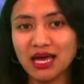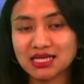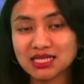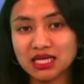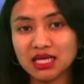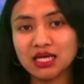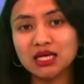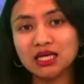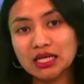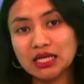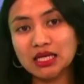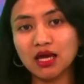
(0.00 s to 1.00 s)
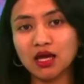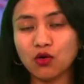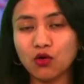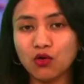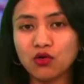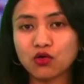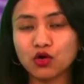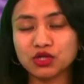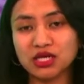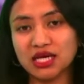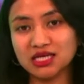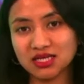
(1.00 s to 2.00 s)
SC EAO
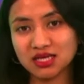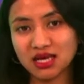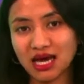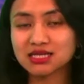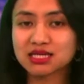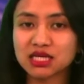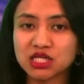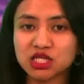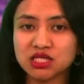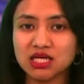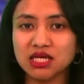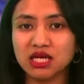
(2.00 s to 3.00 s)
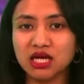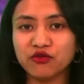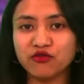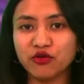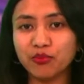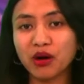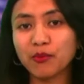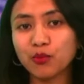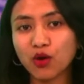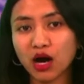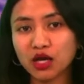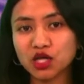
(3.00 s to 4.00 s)
Coordinator and Salesian Delegate for
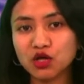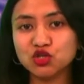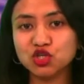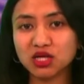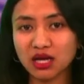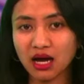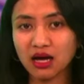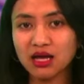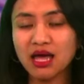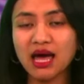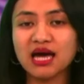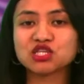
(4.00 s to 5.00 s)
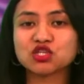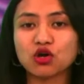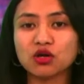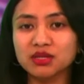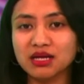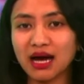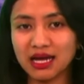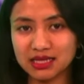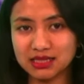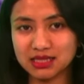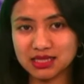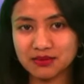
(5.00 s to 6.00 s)
Papua New Guinea and Solomon
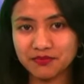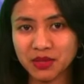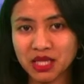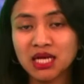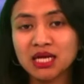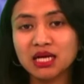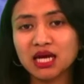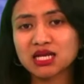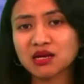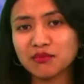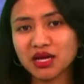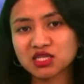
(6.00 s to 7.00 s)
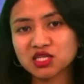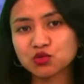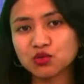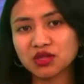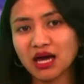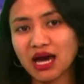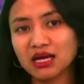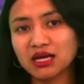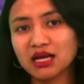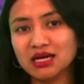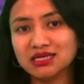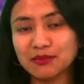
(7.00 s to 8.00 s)
Islands. It commenced with
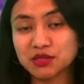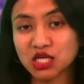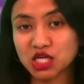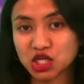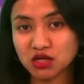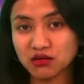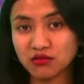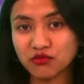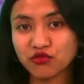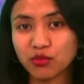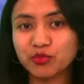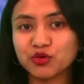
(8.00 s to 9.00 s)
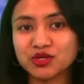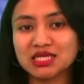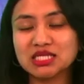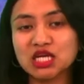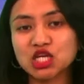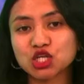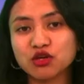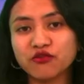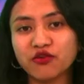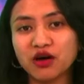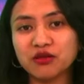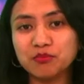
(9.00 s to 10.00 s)
an adaptation from a presentation of
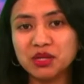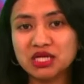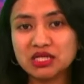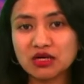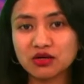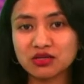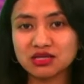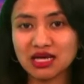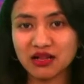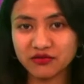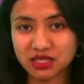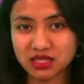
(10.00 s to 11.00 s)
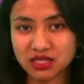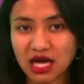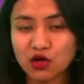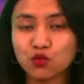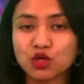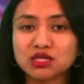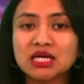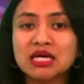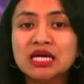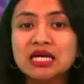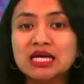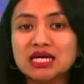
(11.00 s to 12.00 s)
Father Peter Gonzalez and was
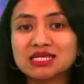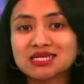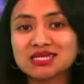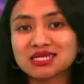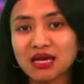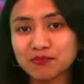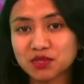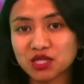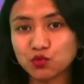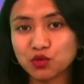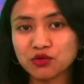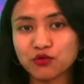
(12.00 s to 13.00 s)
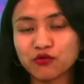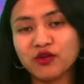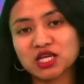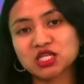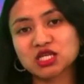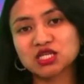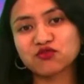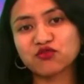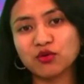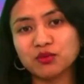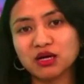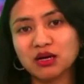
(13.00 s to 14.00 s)
intercepted with reflections
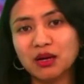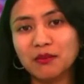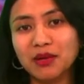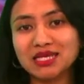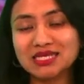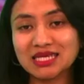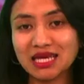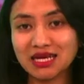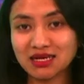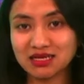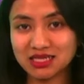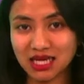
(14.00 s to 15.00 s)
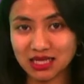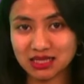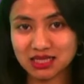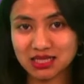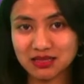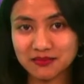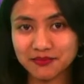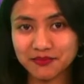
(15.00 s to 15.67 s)
from the Salesian context.